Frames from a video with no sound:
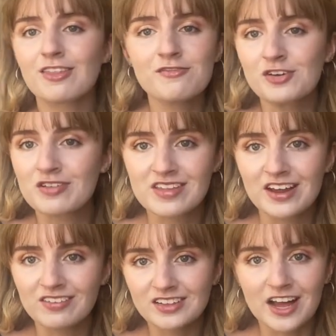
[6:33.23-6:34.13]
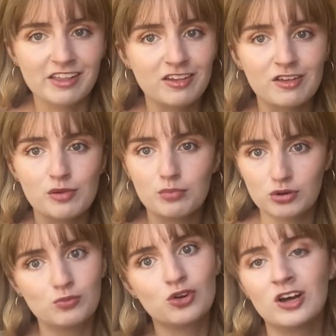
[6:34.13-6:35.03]
First day of classes
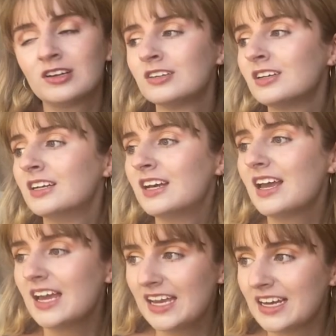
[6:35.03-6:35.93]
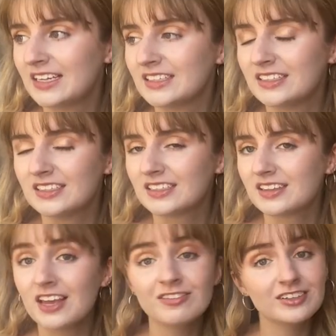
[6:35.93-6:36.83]
pour moi, and
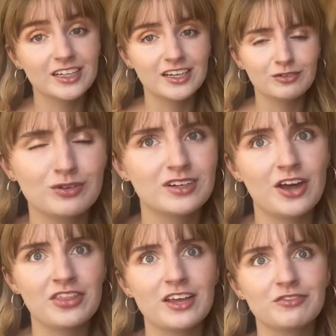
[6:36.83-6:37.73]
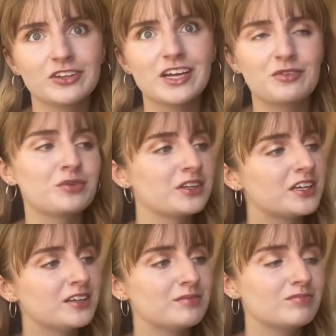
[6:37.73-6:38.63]
I
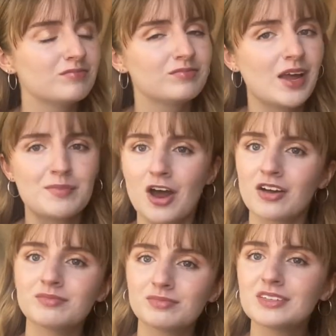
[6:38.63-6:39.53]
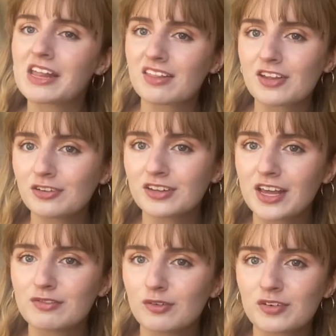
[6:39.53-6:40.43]
really am not necessarily
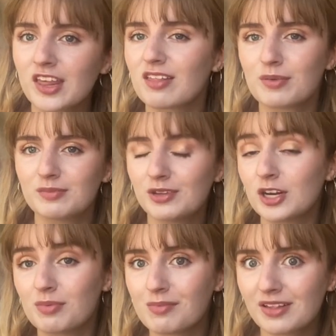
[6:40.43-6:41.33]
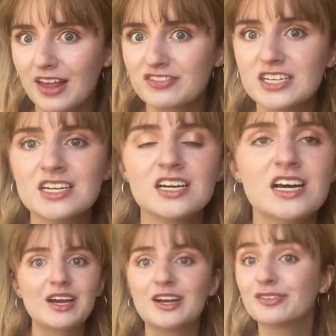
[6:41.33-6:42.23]
thankful for this, but you know, public safety.
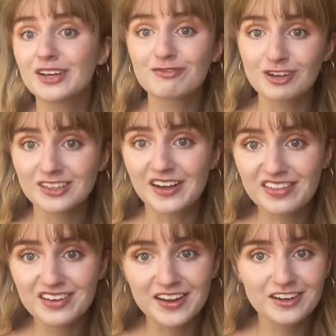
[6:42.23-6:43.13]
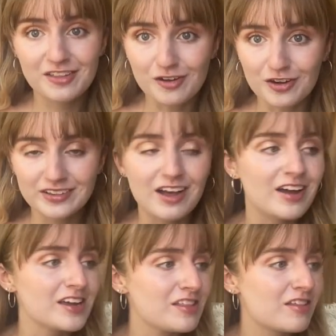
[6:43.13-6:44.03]
I only have one class today and it's
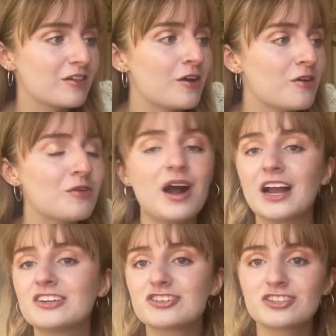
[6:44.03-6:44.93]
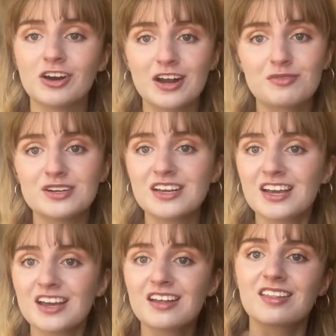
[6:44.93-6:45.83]
online, so I just thought I would
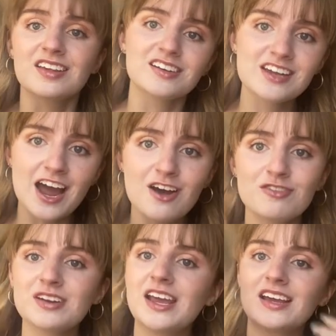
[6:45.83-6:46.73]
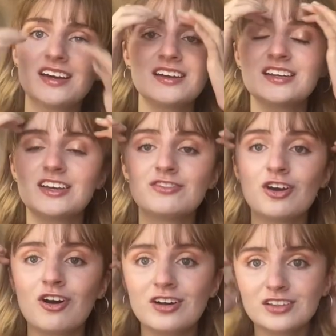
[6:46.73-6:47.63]
sit down and give
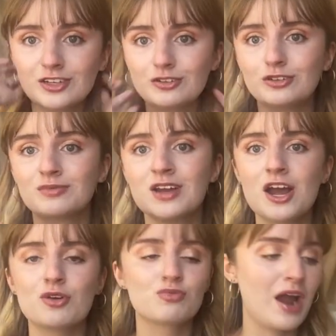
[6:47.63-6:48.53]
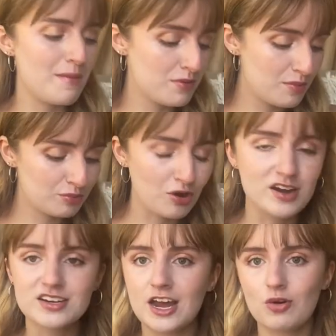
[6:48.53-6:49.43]
y'all a little wrap-up
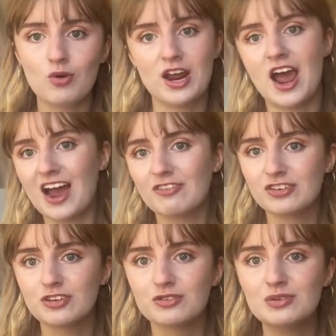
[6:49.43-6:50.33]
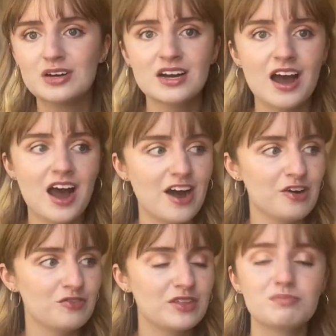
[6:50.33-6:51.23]
rundown, what have you,
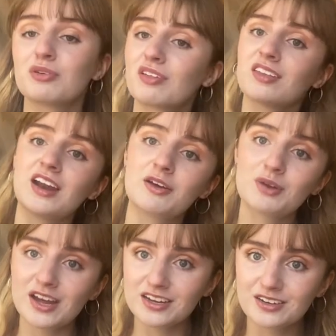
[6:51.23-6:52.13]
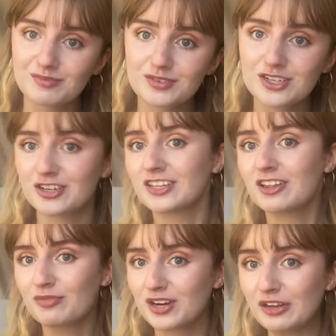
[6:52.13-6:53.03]
of the books that I read during
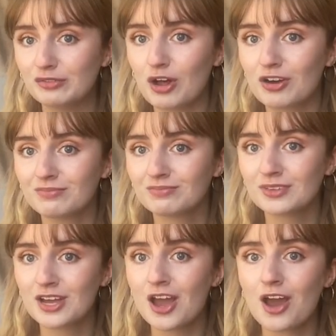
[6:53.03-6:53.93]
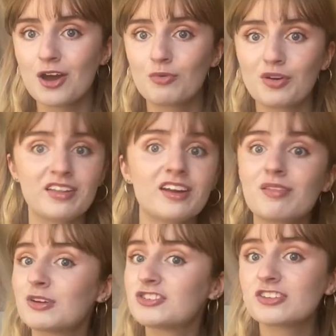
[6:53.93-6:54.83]
this reading vlog. Was it as
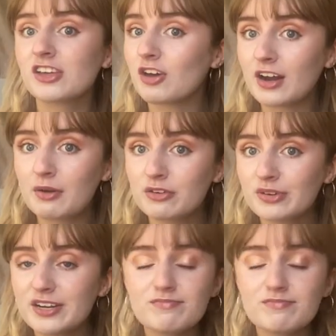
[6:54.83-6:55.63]
much as I thought I would read?